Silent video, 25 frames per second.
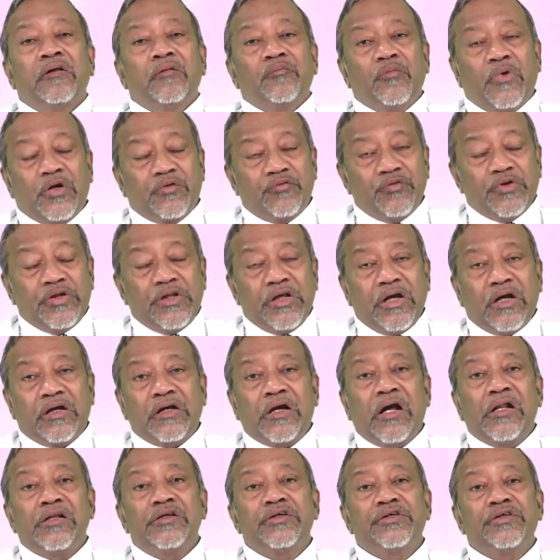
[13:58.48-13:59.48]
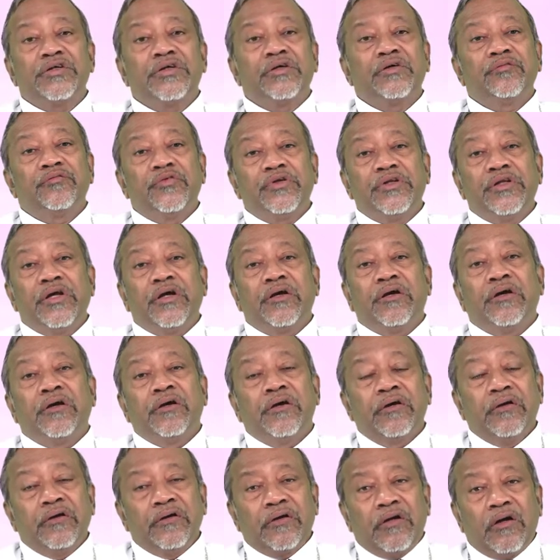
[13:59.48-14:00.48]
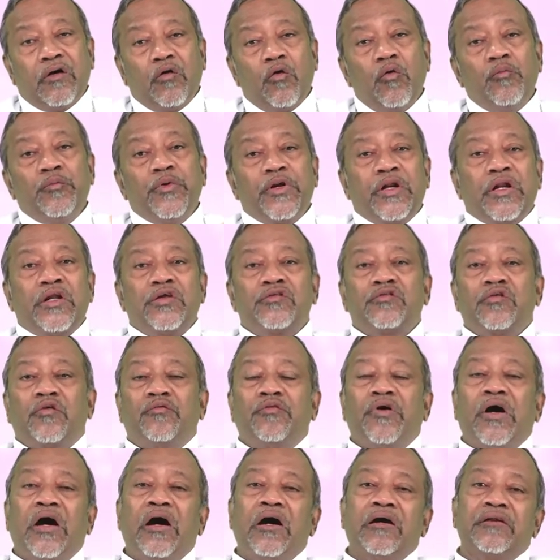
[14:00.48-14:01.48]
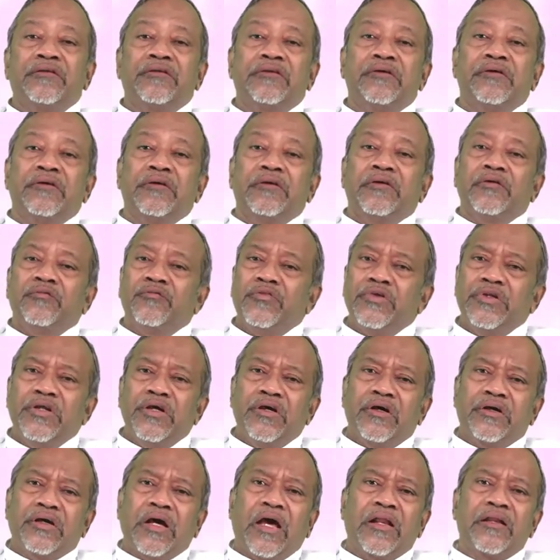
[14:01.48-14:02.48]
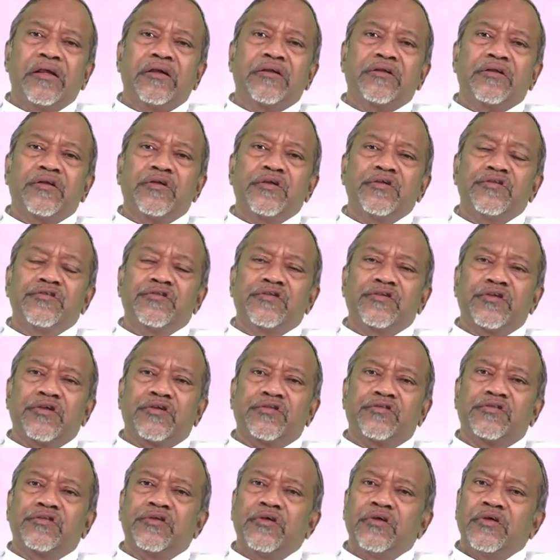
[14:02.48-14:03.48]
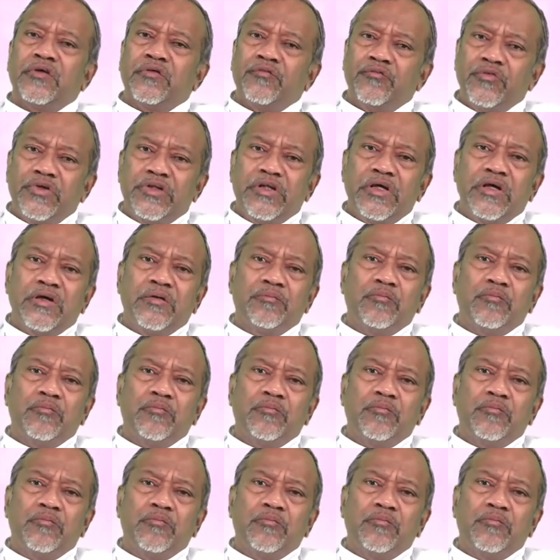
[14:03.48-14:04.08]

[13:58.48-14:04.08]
but with your culture, with your openness of heart, with your characteristics, with your